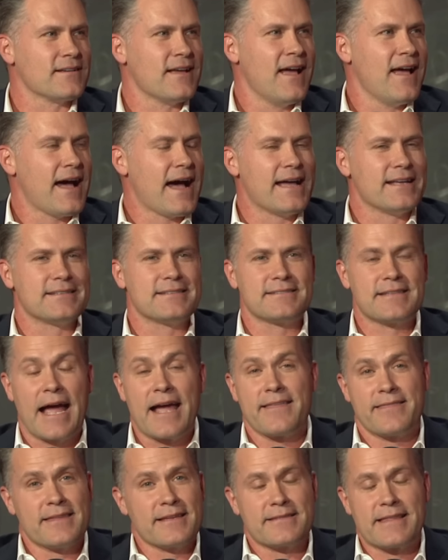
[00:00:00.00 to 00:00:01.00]
toss. I,
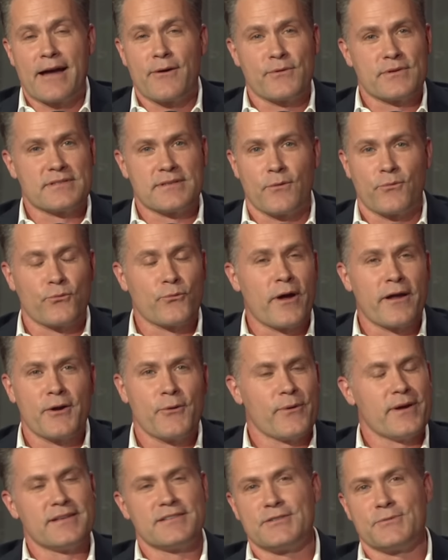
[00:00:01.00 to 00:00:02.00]
I think that was a
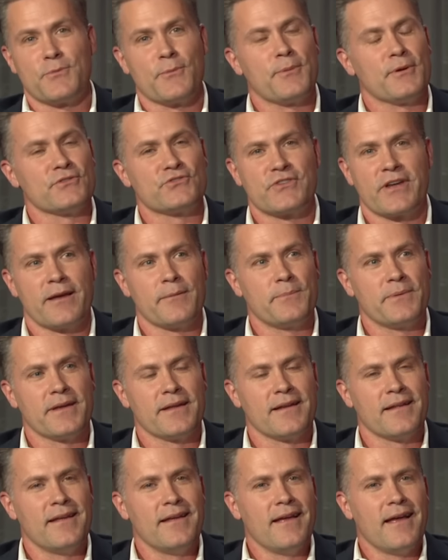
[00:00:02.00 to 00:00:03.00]
runaway Super Bowl
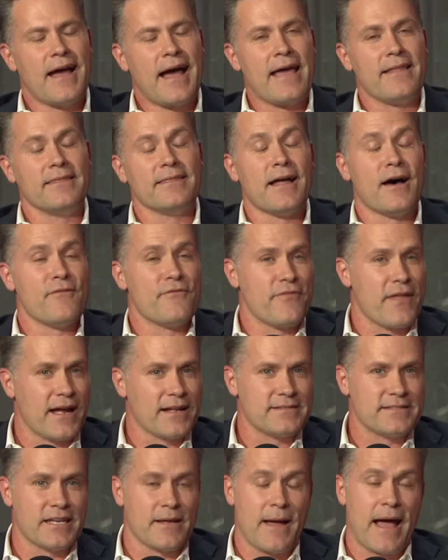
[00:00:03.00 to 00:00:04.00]
champion. I love
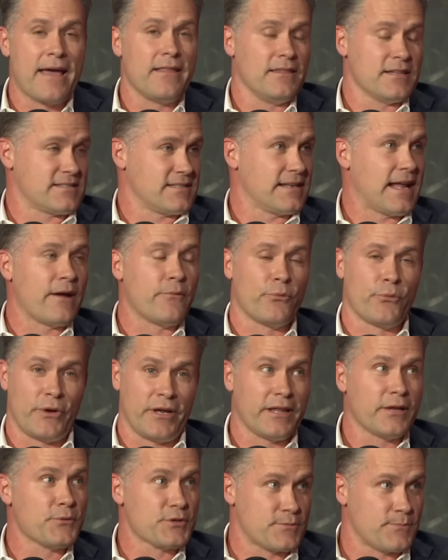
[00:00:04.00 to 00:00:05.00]
that team. I listen. I
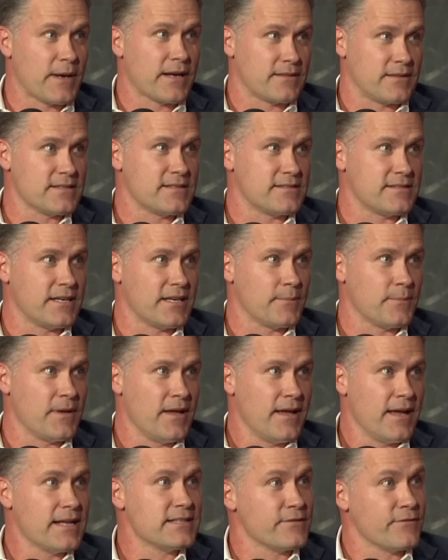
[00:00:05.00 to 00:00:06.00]
really respect this team.
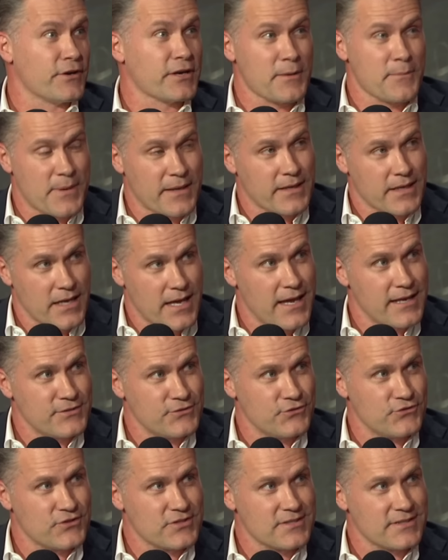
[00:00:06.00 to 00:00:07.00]
It's a very compelling
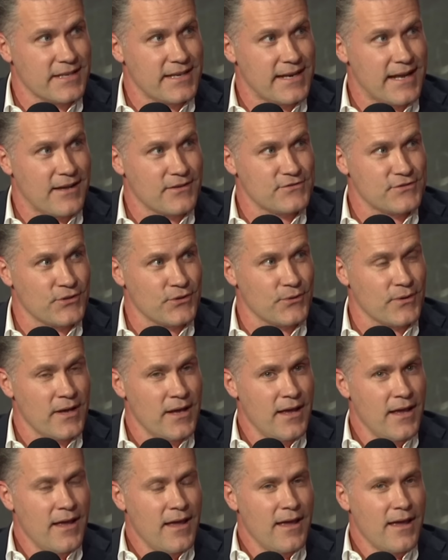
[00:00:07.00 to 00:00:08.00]
case you just laid out Thank too. You.
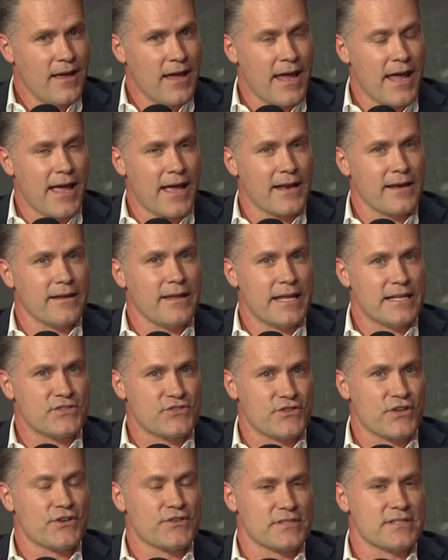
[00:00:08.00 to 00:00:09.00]
And it's
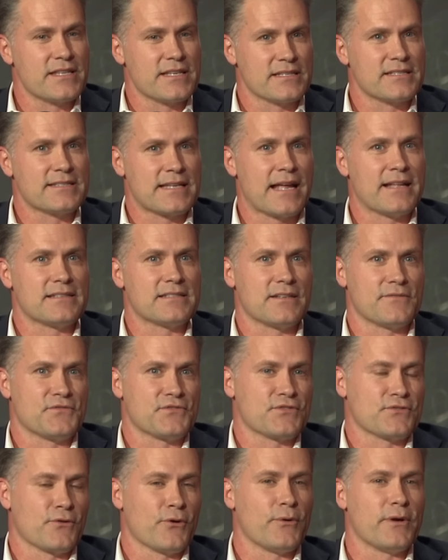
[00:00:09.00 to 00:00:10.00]
there's this sense of
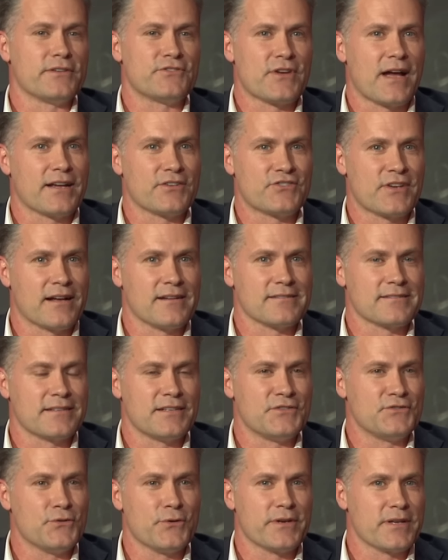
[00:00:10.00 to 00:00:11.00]
screw it, Josh Allen's going
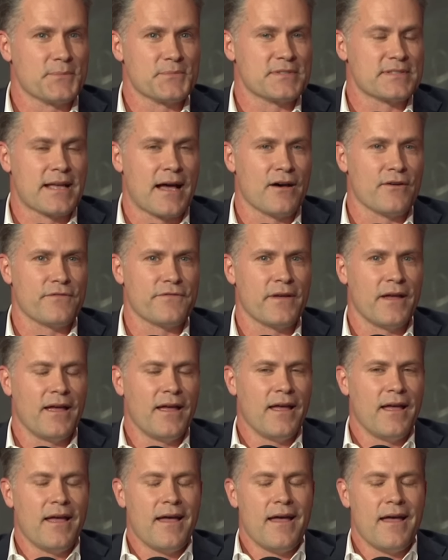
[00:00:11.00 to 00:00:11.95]
to do it himself